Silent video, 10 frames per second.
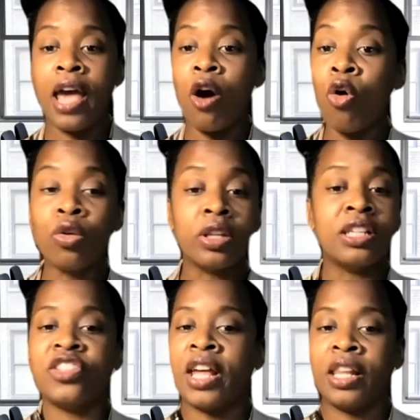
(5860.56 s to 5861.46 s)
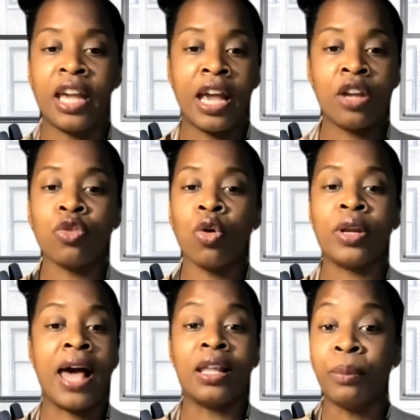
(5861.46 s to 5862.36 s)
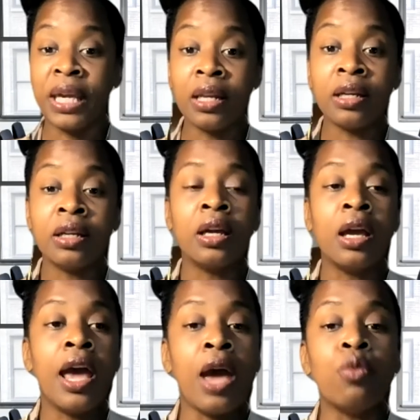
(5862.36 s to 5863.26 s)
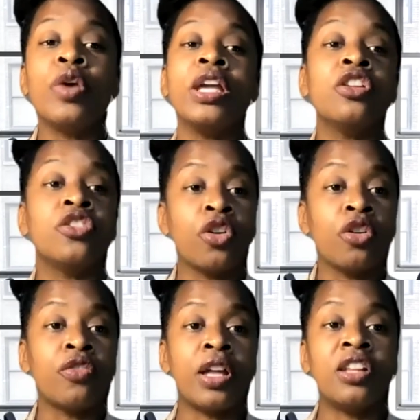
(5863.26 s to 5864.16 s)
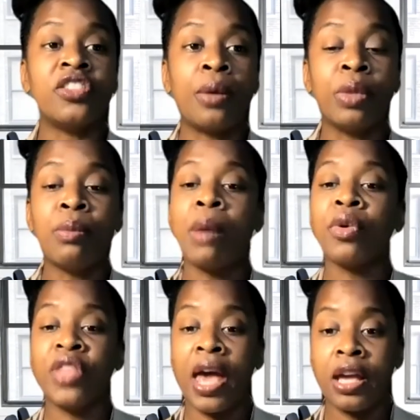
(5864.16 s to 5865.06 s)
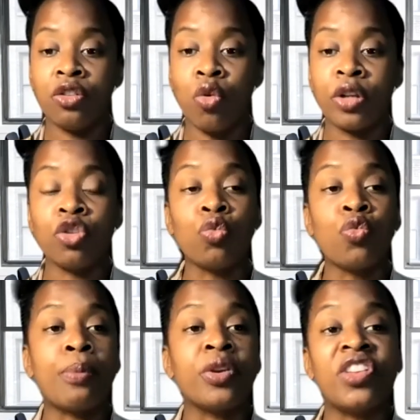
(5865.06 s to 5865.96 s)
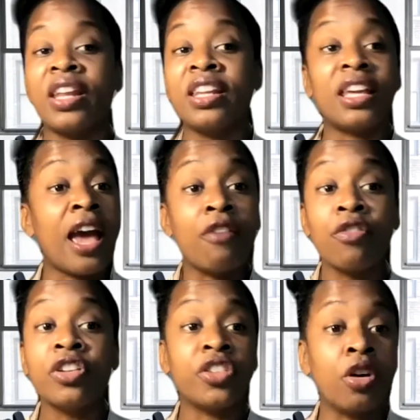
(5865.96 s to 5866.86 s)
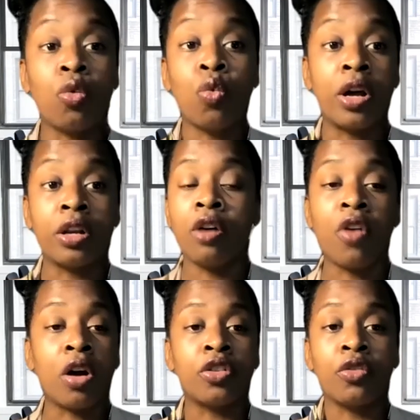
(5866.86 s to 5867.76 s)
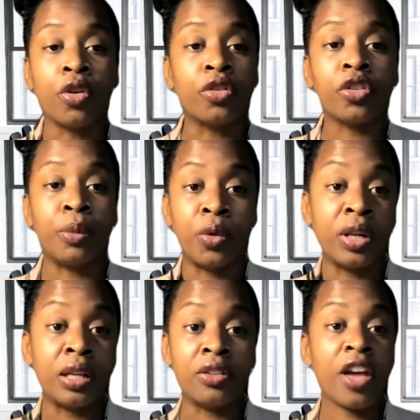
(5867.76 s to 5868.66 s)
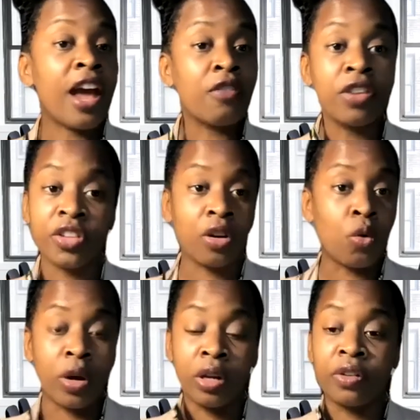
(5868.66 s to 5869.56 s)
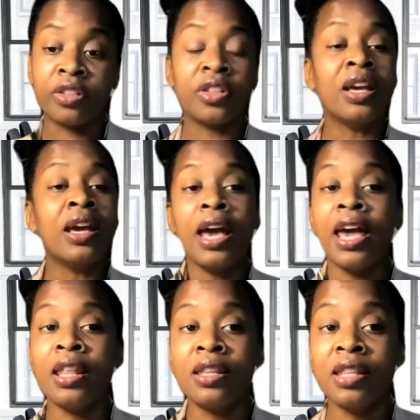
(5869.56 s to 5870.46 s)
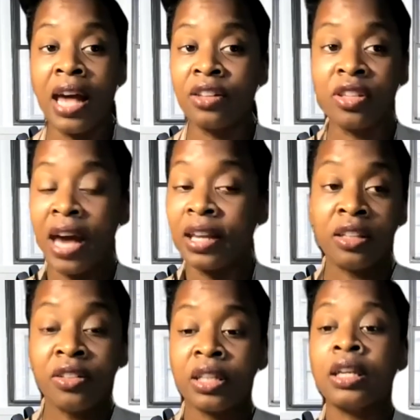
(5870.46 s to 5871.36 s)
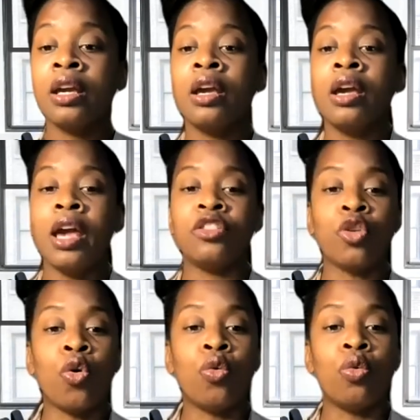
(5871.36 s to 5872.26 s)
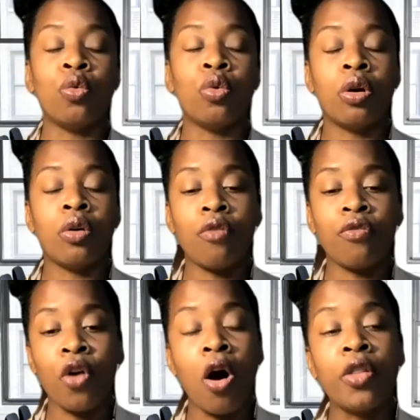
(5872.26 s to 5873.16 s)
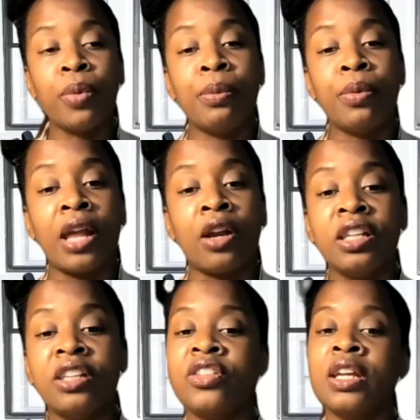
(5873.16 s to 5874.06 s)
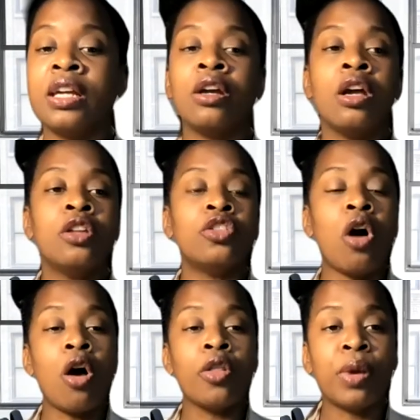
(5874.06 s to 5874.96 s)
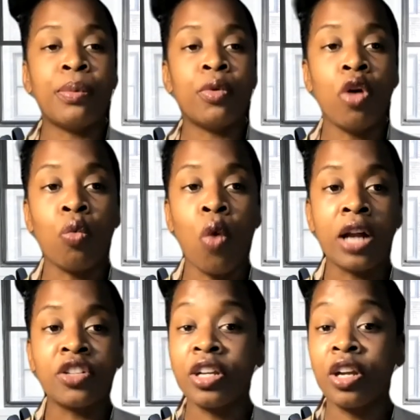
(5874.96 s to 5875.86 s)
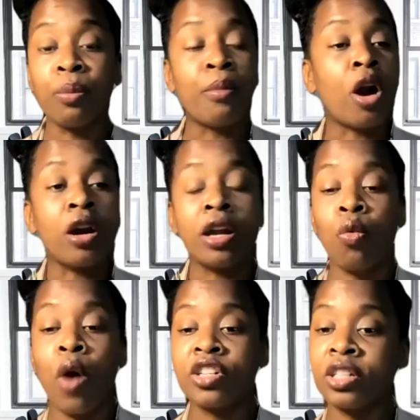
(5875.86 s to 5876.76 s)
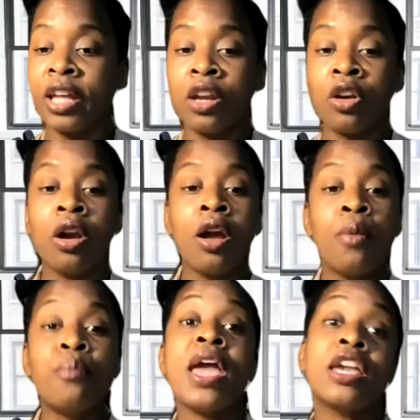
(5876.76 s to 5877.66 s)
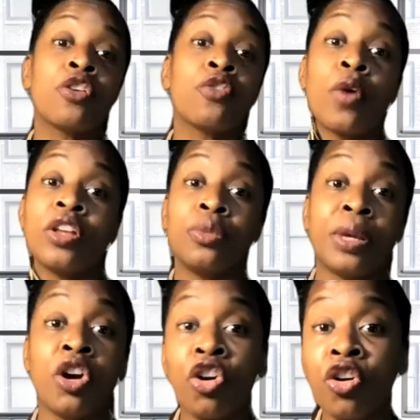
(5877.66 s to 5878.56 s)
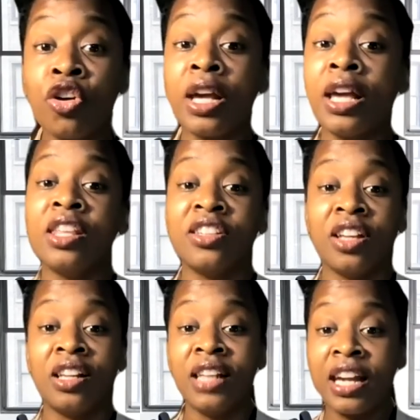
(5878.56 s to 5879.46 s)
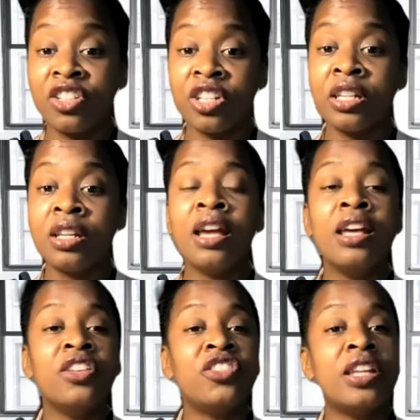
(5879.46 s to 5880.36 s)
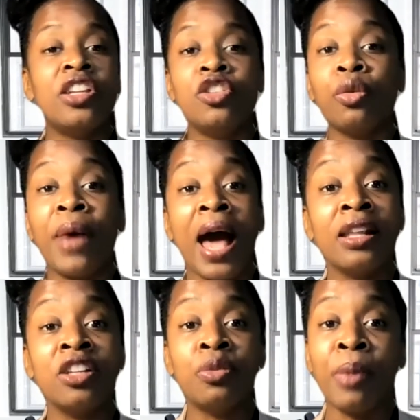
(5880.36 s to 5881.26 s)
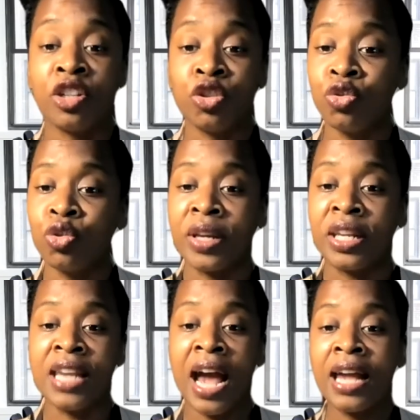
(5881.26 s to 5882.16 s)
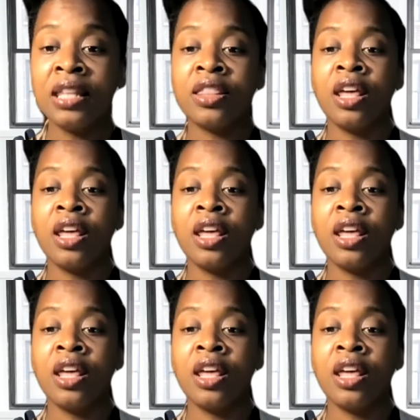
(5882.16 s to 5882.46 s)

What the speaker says: Oakland, San Leandro, and Alameda. And we deserve an assembly member that is going to represent every single one of our diverse communities, every single one of us. And that's not easy. So for all the people that are listening, to all the people who are watching or are gonna watch later, make your voice be heard in this election. Send in your ballots by June 29th.